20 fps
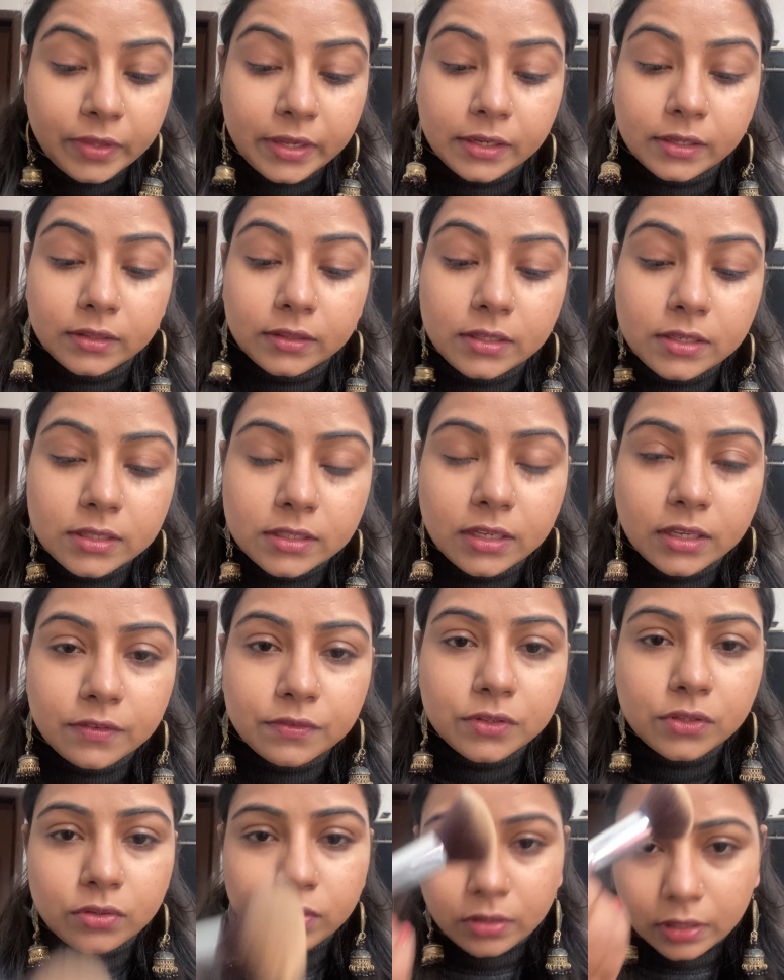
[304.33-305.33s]
this
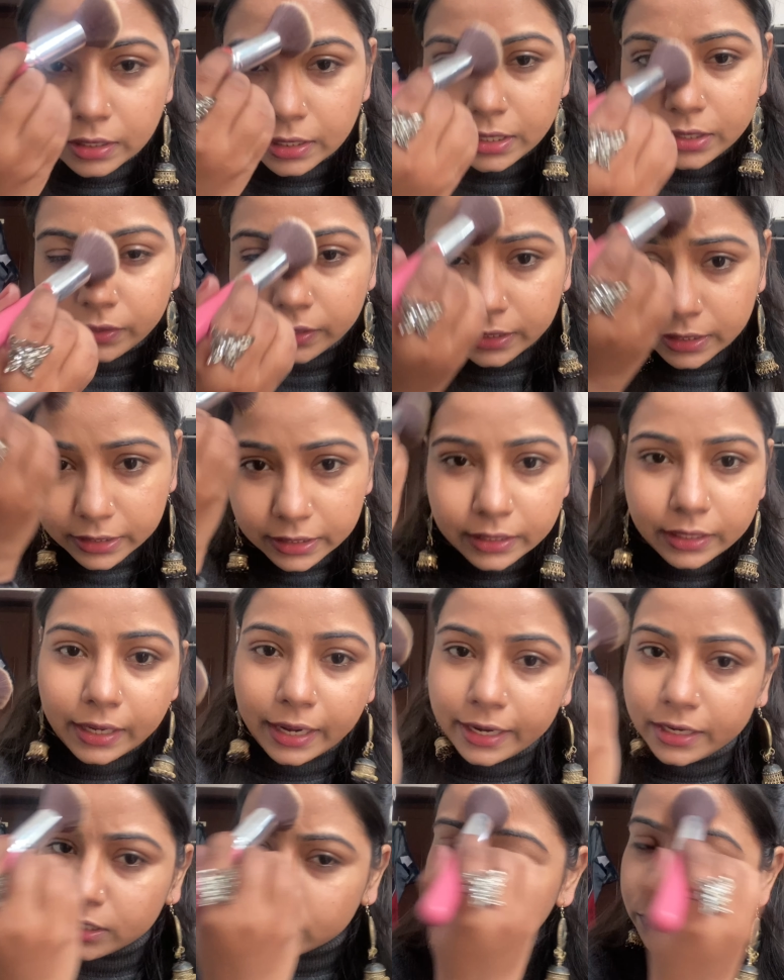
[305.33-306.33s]
gives you a really
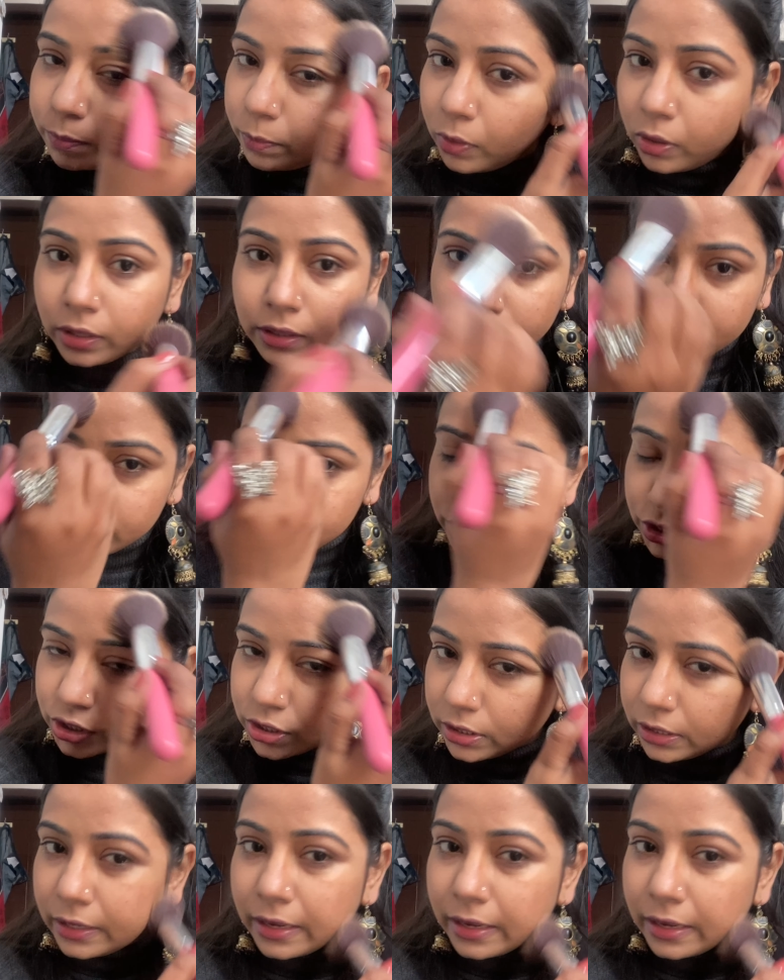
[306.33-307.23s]
nice polished